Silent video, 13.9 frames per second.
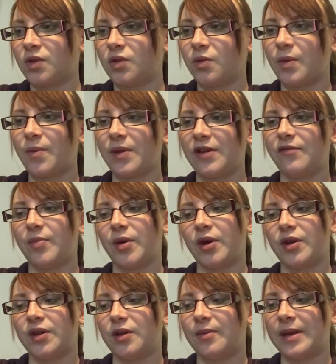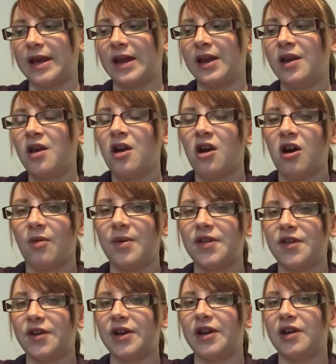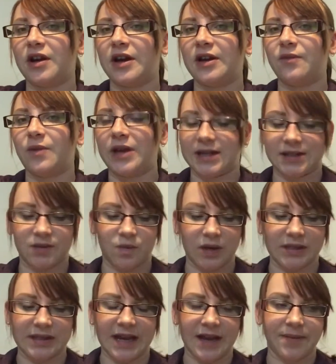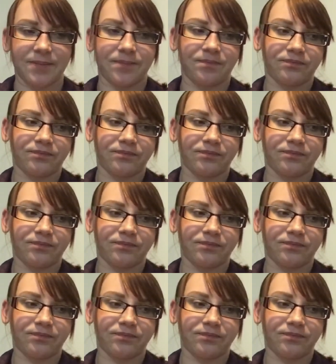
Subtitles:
when we give birth, it'll be 39 weeks and one day.